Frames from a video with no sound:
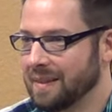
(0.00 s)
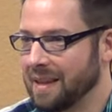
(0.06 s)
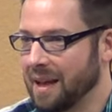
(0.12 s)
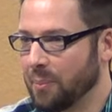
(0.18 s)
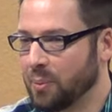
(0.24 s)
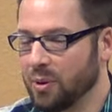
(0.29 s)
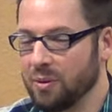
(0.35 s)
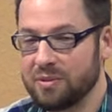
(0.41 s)

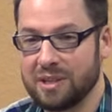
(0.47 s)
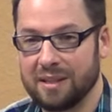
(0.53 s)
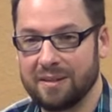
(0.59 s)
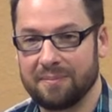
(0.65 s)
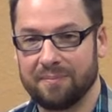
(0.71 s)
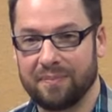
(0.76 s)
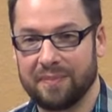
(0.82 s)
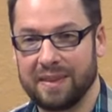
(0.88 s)
That proves
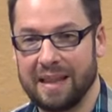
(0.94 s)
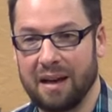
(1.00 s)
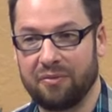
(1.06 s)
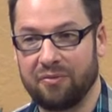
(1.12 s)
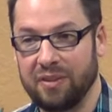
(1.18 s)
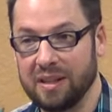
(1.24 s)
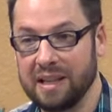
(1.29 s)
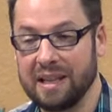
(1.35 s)
it.
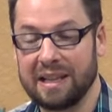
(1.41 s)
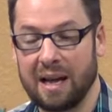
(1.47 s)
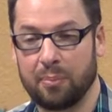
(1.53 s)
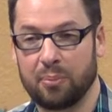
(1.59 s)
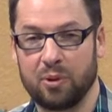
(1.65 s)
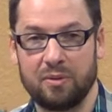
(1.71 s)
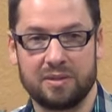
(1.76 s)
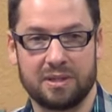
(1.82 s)
That feeling,
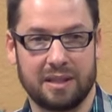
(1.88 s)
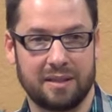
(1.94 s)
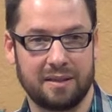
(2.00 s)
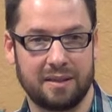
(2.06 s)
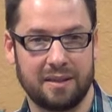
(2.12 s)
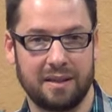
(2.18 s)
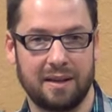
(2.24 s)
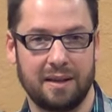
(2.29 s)
that proves it.
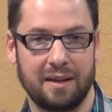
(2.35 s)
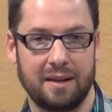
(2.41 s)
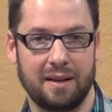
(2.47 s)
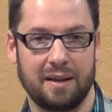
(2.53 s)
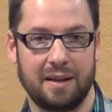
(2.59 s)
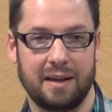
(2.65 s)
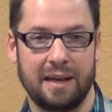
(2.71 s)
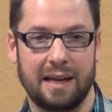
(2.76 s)

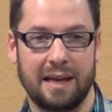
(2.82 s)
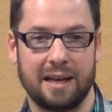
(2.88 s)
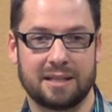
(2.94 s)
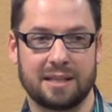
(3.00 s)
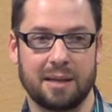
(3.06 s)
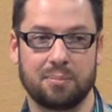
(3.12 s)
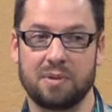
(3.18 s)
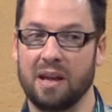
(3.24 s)

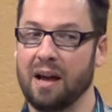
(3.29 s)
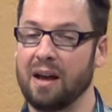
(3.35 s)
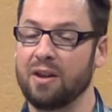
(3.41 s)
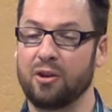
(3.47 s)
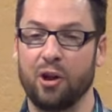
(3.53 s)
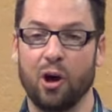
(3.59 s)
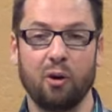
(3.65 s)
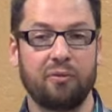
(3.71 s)
Except
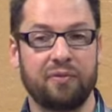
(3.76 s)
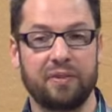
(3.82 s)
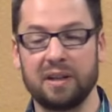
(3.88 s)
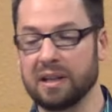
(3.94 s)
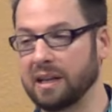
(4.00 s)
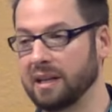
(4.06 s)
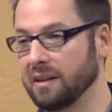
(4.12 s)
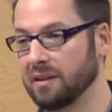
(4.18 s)
no
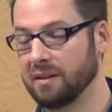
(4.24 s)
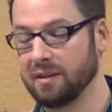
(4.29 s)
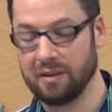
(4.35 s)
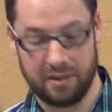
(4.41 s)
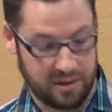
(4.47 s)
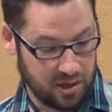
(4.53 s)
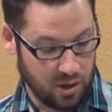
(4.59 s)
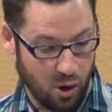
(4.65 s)
feeling
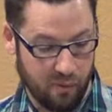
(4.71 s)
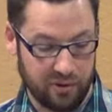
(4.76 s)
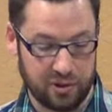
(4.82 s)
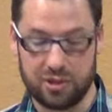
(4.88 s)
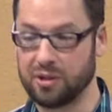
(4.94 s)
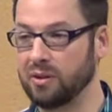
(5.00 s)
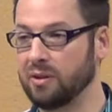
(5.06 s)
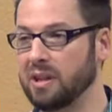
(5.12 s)
can
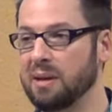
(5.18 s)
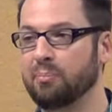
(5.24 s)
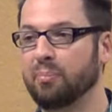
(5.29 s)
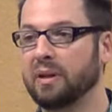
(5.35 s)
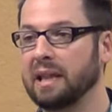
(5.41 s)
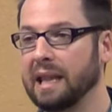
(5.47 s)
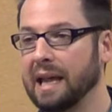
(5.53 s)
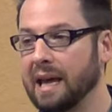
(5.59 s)
overturn the
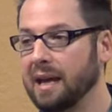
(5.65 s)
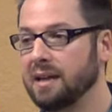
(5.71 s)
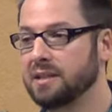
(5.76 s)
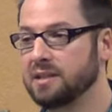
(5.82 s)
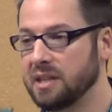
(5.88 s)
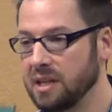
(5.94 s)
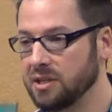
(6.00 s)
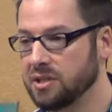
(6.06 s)

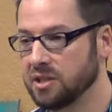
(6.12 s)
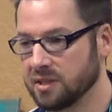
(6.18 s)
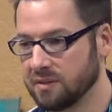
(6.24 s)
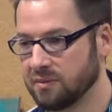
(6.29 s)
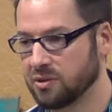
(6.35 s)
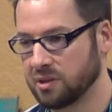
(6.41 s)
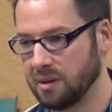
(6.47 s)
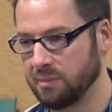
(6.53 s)
plain
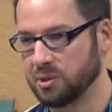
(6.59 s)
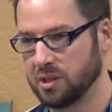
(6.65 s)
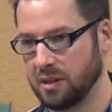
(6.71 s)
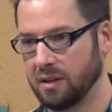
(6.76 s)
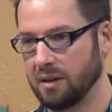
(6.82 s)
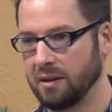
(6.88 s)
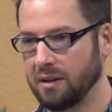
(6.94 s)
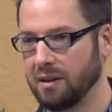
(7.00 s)
teachings of
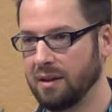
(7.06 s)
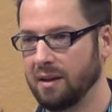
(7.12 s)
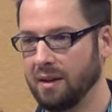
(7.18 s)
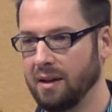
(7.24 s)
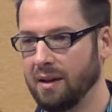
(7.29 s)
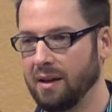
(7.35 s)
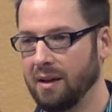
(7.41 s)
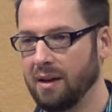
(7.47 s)
Scripture.
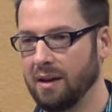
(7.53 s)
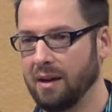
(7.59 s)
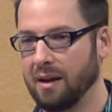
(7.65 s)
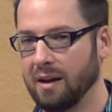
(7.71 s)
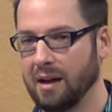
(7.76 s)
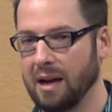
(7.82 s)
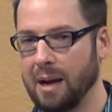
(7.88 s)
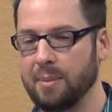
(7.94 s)

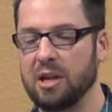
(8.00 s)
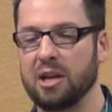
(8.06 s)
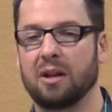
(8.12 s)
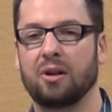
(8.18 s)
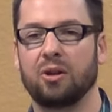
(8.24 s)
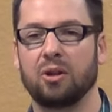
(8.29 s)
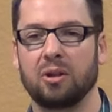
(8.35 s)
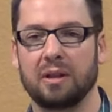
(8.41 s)
I
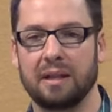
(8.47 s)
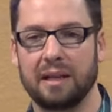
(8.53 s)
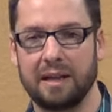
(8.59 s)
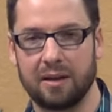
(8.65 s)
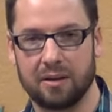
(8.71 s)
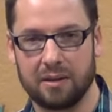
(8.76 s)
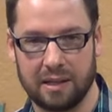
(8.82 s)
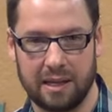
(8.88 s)
mean,
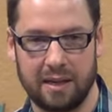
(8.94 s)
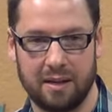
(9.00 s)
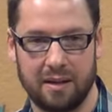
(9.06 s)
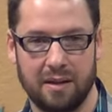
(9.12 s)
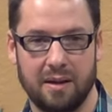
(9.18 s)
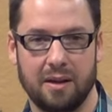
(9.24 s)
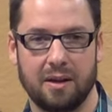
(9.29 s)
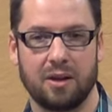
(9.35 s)
clearly
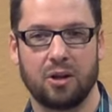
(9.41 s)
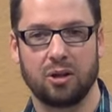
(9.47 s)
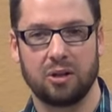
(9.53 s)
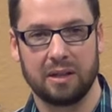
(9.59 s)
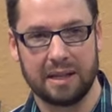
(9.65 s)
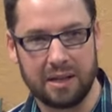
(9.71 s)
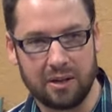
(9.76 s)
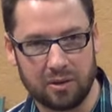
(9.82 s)

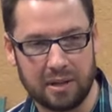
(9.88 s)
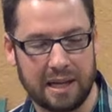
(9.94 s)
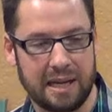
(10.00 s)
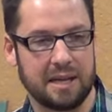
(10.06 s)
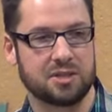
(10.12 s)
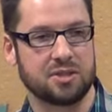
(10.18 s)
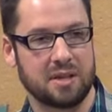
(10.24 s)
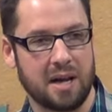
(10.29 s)

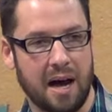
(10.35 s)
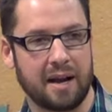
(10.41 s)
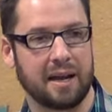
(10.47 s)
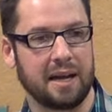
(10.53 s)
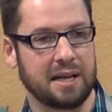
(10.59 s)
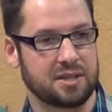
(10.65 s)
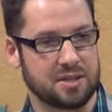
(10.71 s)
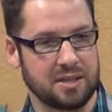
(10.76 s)
it's
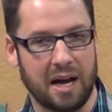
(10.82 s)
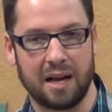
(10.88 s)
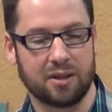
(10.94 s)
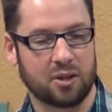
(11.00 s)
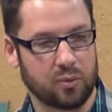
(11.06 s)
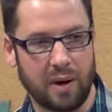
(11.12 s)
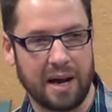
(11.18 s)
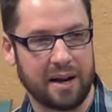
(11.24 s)
not
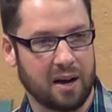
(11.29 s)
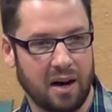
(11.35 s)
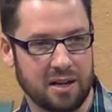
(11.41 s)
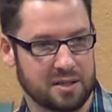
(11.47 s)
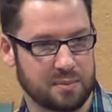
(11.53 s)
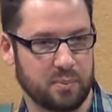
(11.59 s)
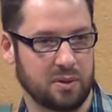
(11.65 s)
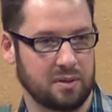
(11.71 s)
the right
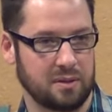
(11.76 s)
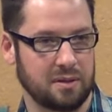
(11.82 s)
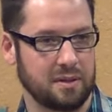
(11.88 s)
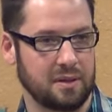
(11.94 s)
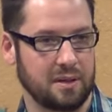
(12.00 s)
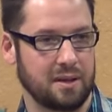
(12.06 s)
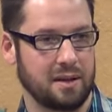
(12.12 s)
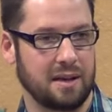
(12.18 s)
gospel.
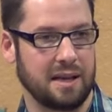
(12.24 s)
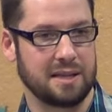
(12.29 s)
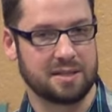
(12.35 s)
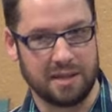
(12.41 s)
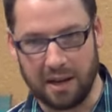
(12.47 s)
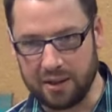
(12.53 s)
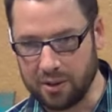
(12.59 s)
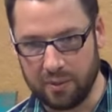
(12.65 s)

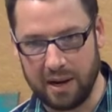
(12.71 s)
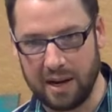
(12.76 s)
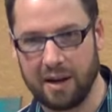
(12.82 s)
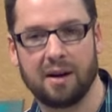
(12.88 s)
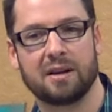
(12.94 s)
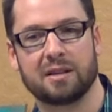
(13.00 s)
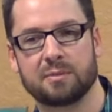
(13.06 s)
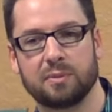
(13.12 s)
It's not the
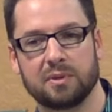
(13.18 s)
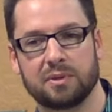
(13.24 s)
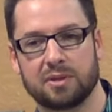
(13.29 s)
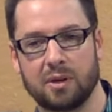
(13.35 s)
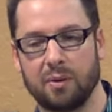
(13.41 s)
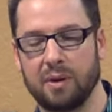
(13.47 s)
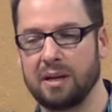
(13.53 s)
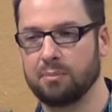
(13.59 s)
right gospel.
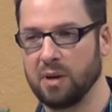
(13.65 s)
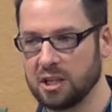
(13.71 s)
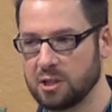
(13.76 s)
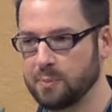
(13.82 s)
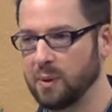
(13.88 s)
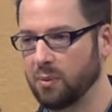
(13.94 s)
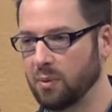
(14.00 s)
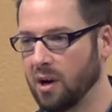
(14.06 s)
So it
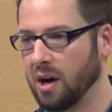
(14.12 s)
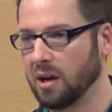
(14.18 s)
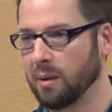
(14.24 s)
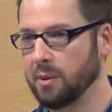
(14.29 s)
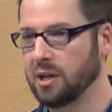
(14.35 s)
must be wrong.